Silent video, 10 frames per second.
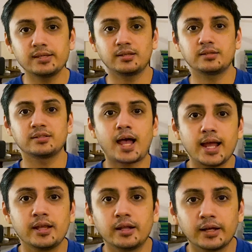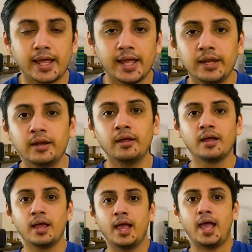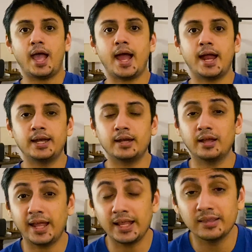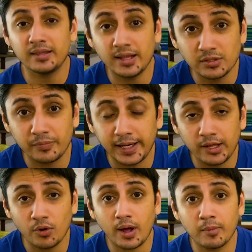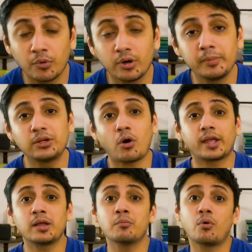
guys, this is Sahil here again, and in this video I'm going to be talking